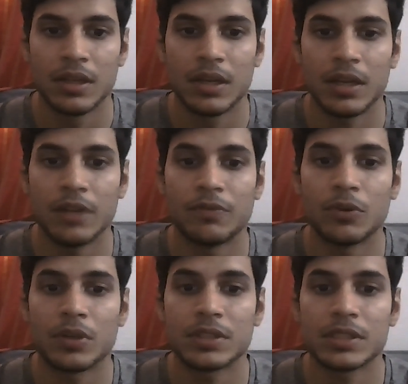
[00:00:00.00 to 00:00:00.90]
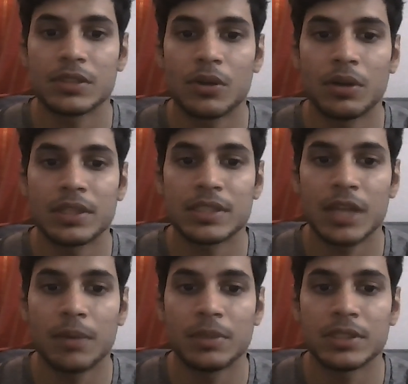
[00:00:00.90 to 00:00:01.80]
It focuses on
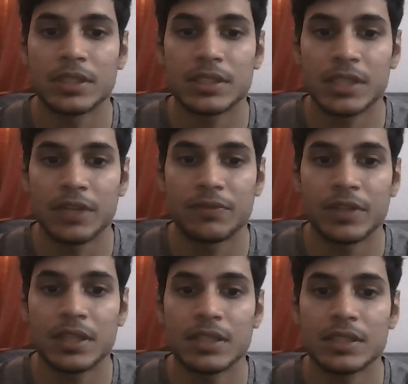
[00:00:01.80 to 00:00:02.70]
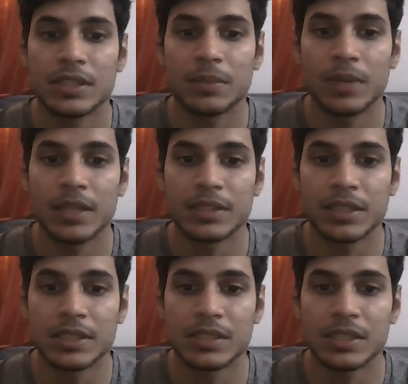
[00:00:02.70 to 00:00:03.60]
establishing safety, stabilizing
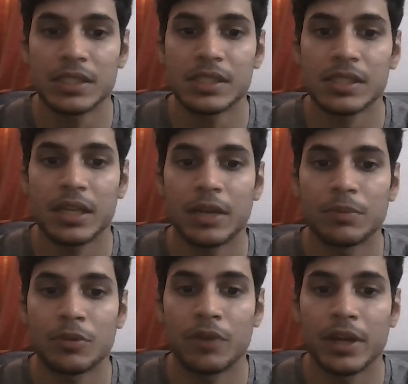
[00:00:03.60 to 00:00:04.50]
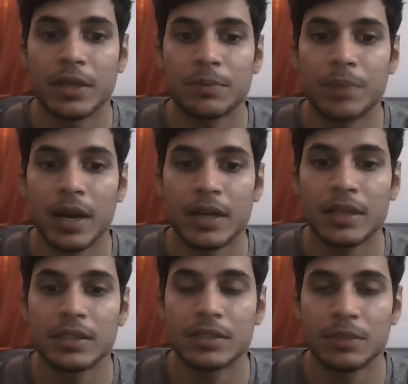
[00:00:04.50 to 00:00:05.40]
distress, and providing
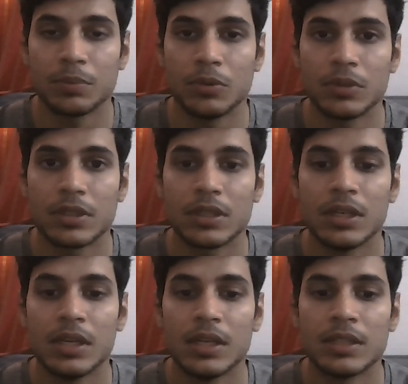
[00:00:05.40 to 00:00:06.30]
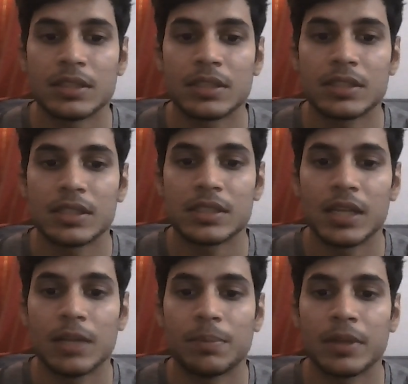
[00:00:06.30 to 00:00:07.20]
practical support, such as
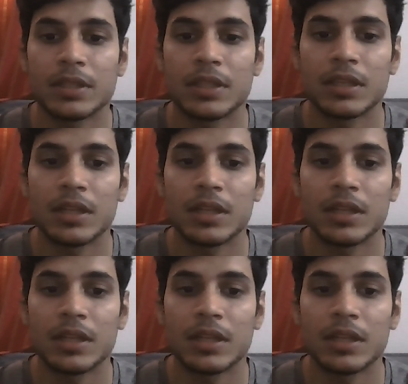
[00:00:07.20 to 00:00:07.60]
helping them